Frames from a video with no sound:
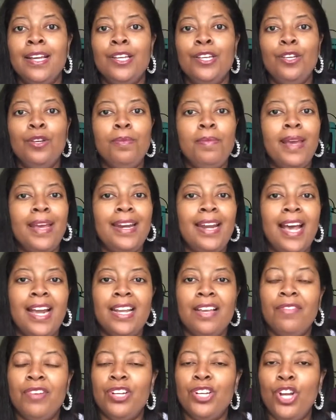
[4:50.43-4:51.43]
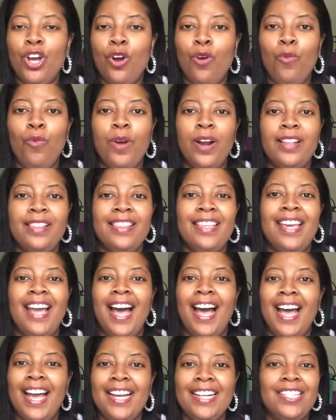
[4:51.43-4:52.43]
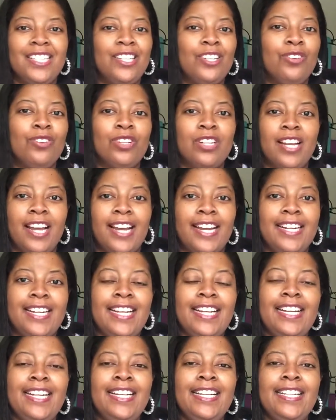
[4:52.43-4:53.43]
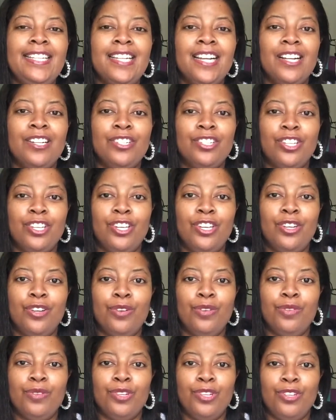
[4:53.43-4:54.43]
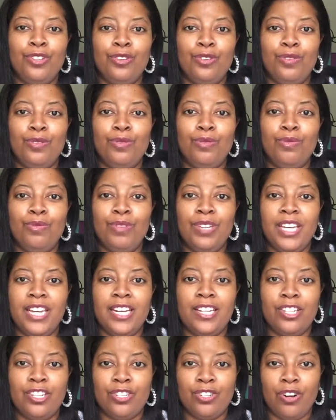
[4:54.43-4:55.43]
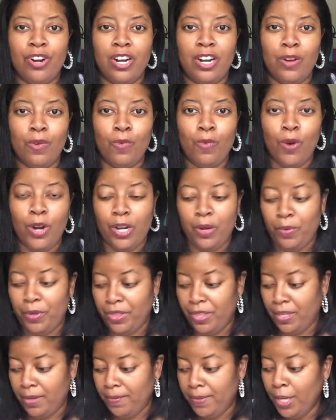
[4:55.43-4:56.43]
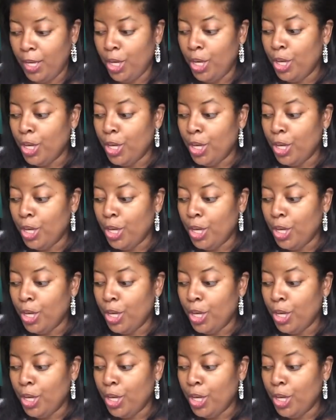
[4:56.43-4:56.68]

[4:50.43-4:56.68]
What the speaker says: you may not even know what the ideal client is until you get started working with them.